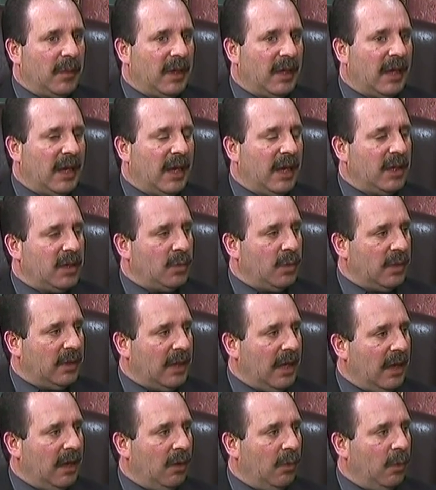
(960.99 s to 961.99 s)
dies
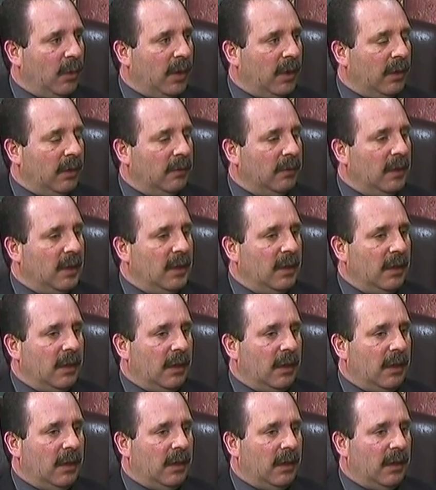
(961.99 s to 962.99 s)
without a will,
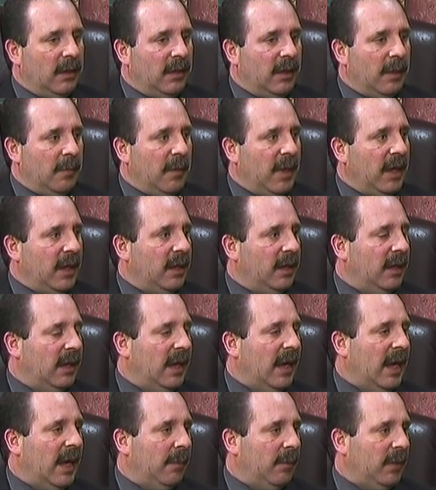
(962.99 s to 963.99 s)
they make an
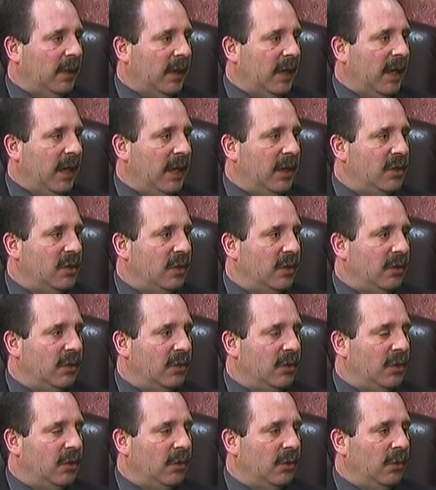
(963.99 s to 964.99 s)

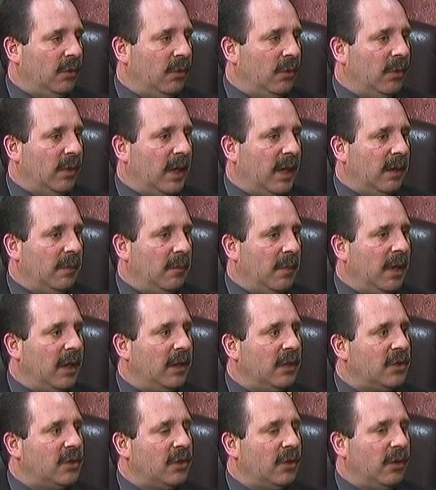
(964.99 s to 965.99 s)
application to
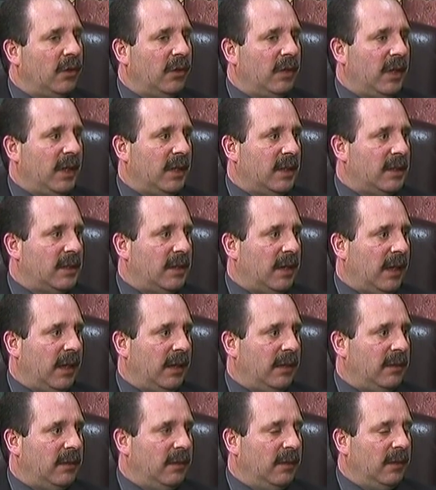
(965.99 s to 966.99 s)
administer the
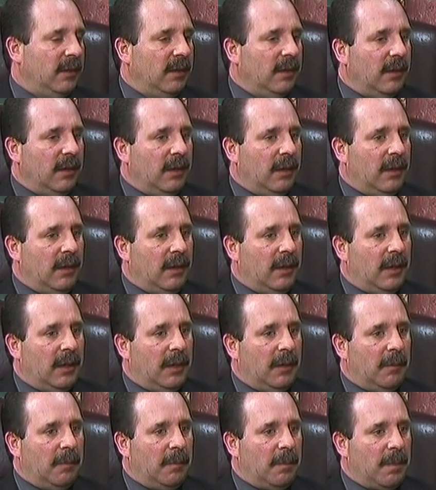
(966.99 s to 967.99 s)
estate,
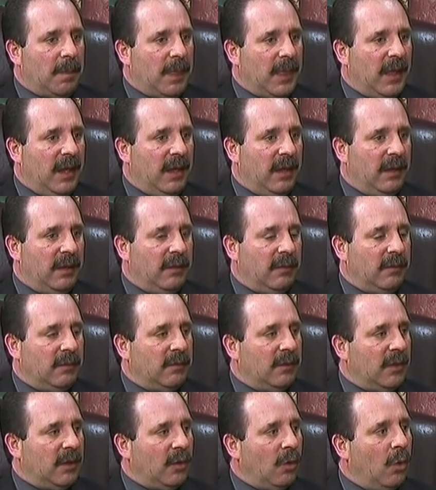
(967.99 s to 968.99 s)

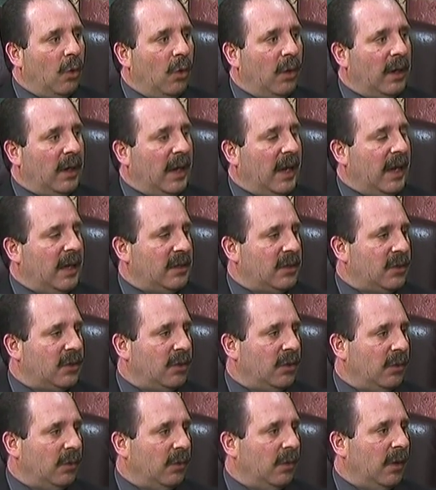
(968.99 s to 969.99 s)
and the court has
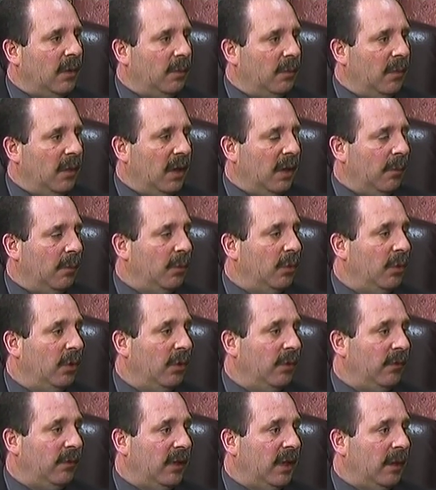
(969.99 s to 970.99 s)
to
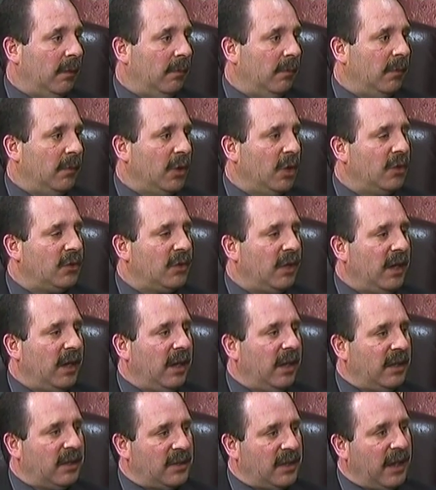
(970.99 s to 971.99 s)
approve them. Usually
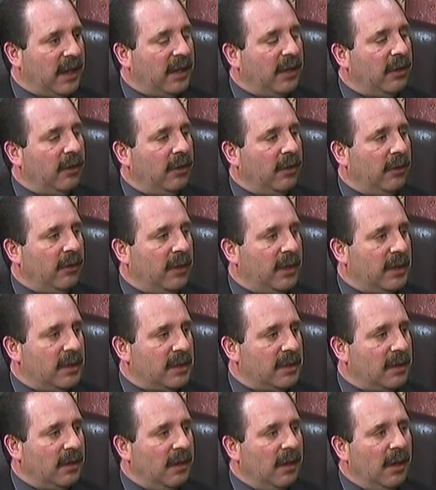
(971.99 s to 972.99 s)
an executor
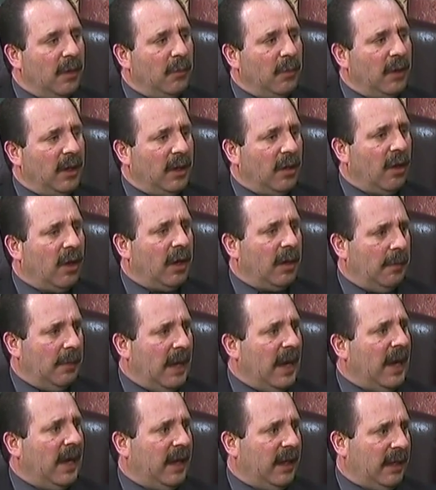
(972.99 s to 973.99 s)
is pretty
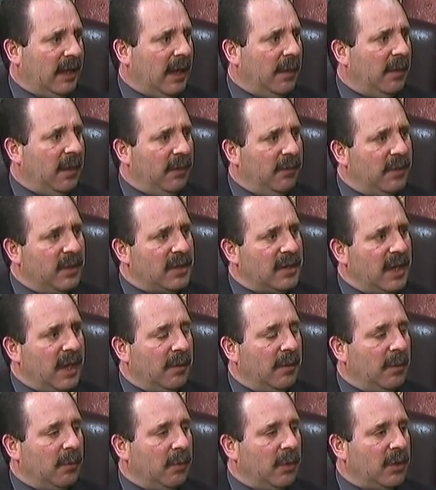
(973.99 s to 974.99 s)
automatic. I mean, if it's
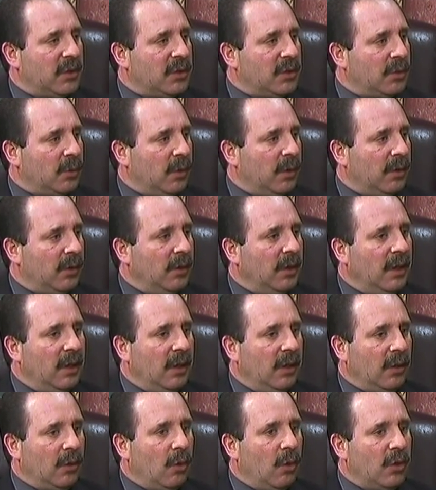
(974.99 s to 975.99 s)
named in a person's will,
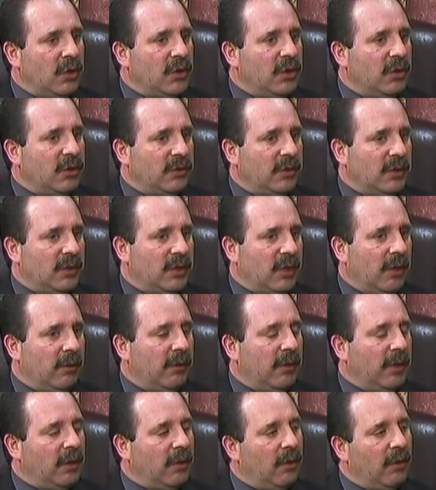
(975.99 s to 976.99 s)
courts
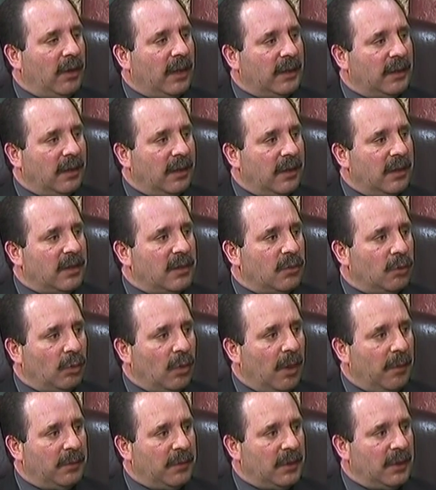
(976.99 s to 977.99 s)
generally don't like to
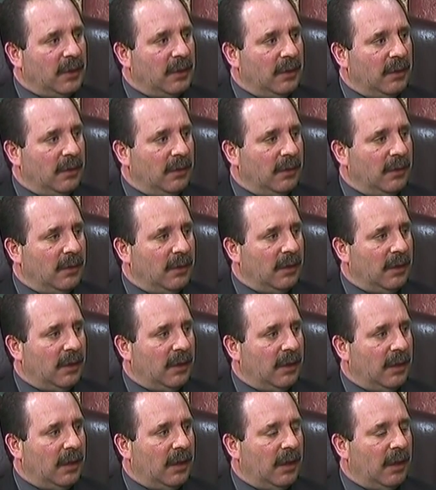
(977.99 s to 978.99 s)
disrupt
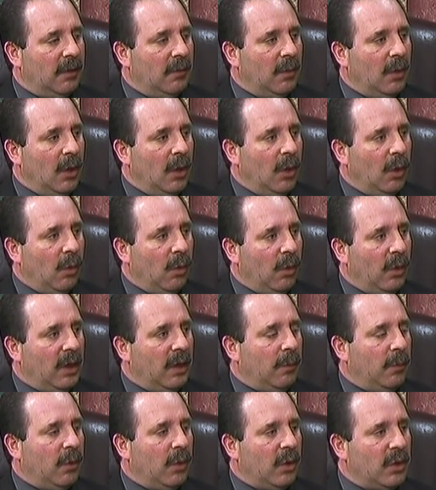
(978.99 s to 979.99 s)
what
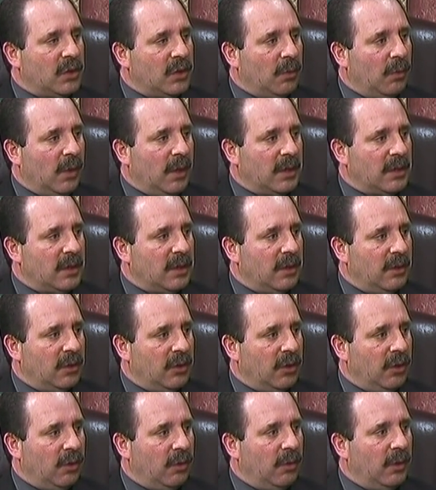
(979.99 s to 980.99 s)
a person wants to
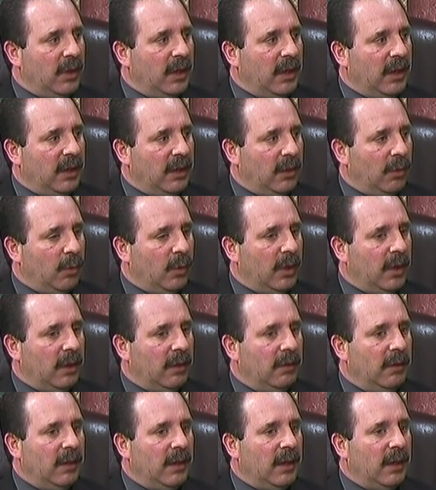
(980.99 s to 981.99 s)
do in the
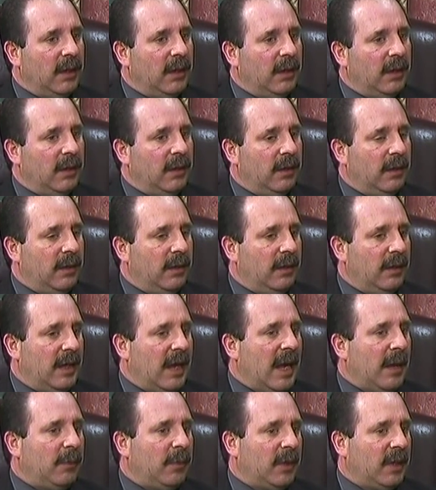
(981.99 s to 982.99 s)
will. An
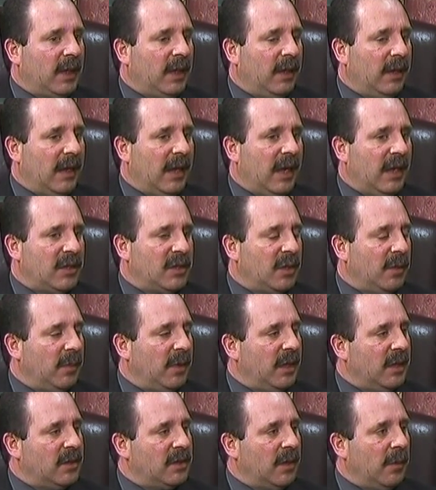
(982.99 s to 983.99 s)
applicant has to
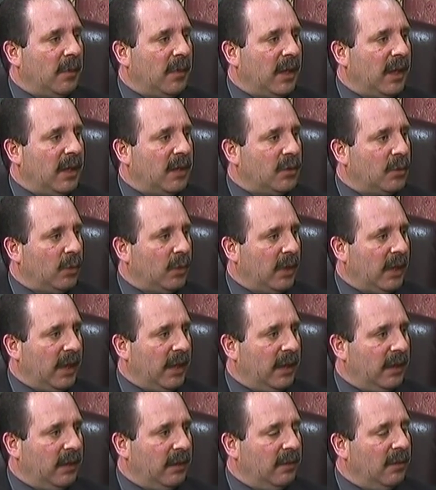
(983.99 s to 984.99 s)
be somebody that's
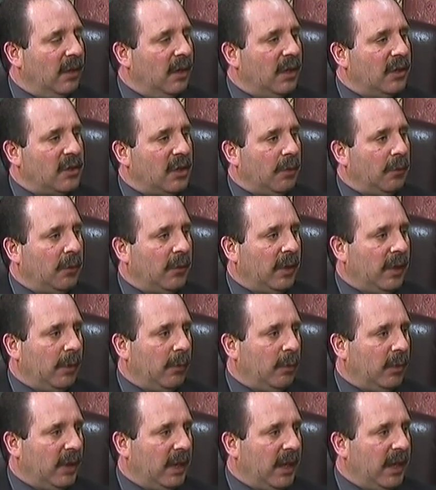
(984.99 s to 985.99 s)
related, generally
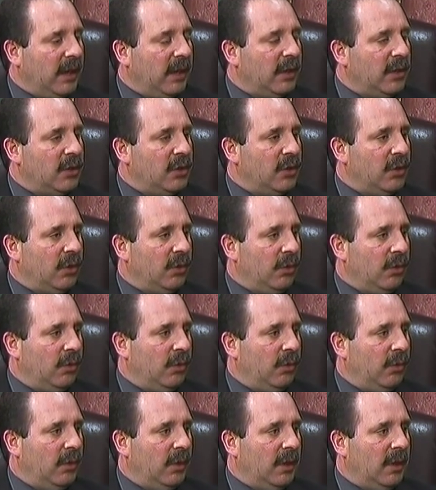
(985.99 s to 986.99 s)
related
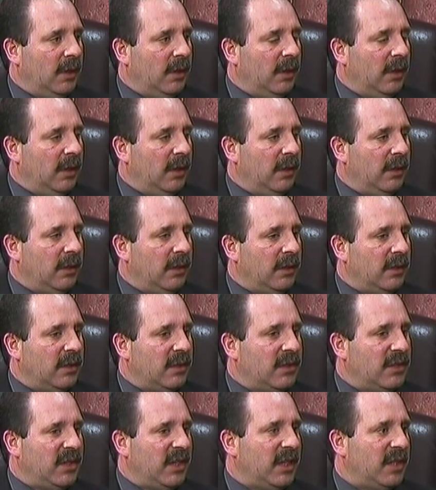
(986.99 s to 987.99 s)
to the
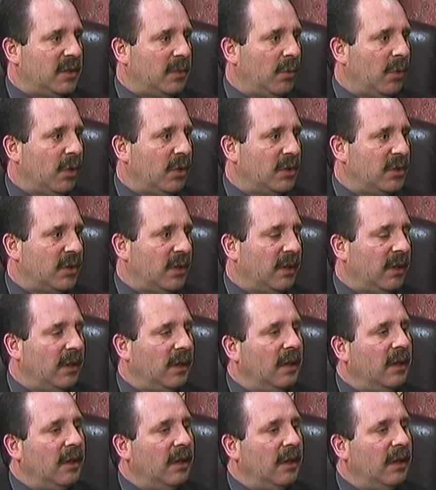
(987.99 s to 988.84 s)
deceased person,